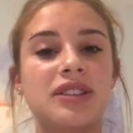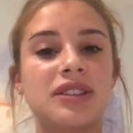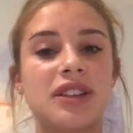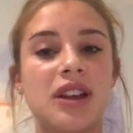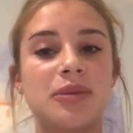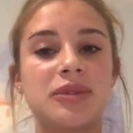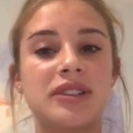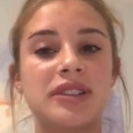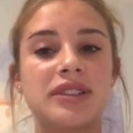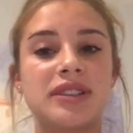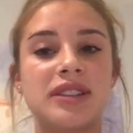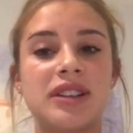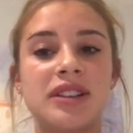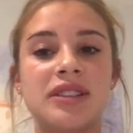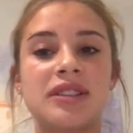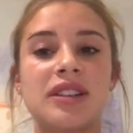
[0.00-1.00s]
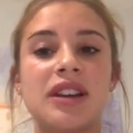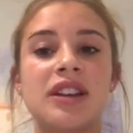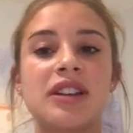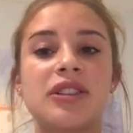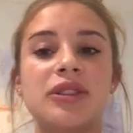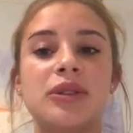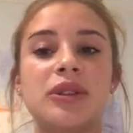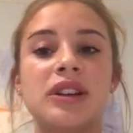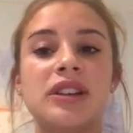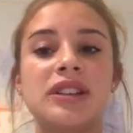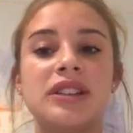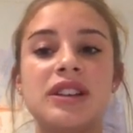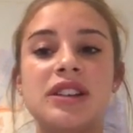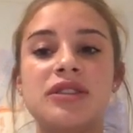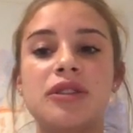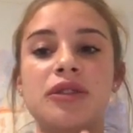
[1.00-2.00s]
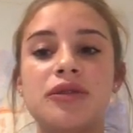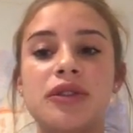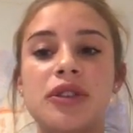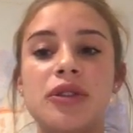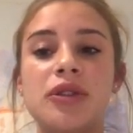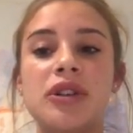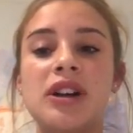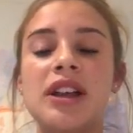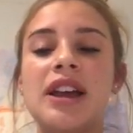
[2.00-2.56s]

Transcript: substances, including diesel fuel,